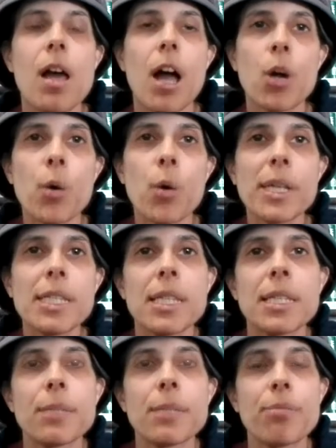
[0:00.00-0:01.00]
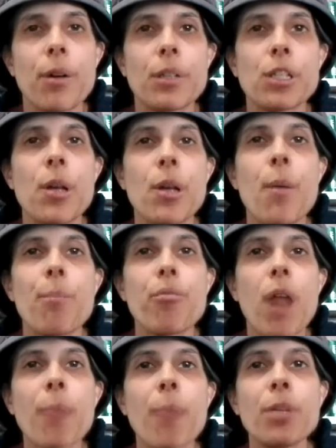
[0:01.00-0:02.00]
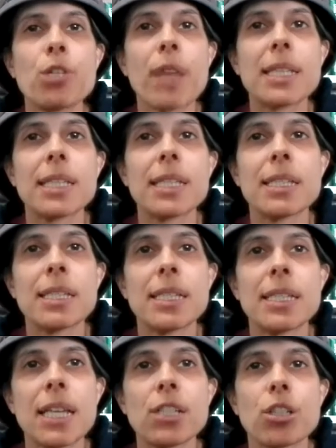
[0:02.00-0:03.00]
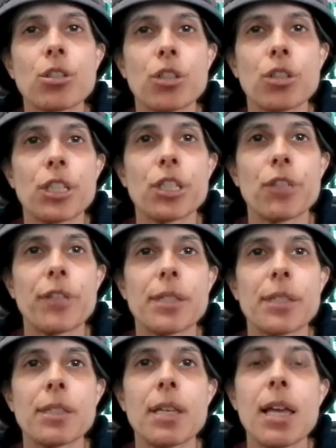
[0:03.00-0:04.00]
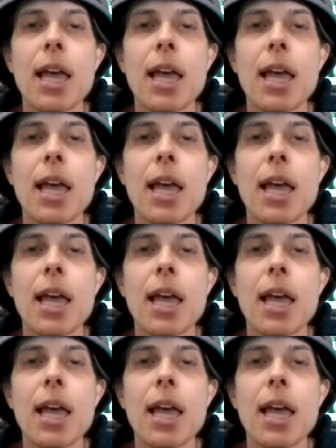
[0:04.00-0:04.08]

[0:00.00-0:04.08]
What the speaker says: According to this approach, proper dress is essential during service,